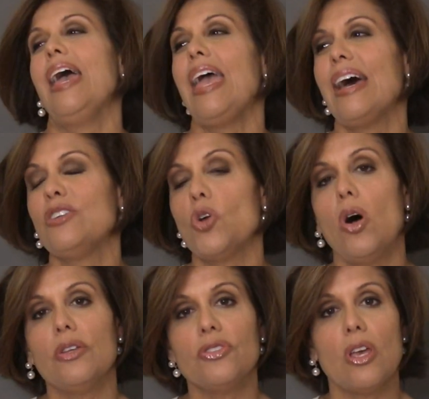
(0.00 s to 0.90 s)
and
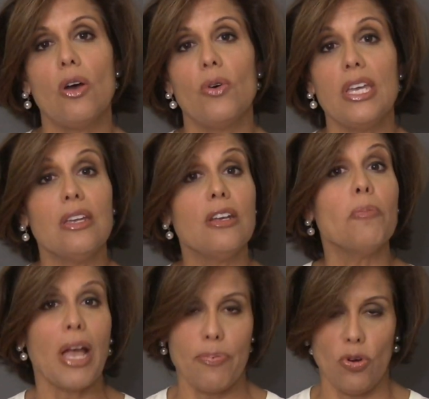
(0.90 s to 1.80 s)
also in
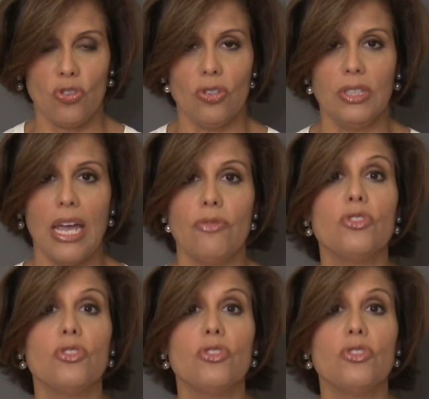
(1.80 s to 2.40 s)
my personal life.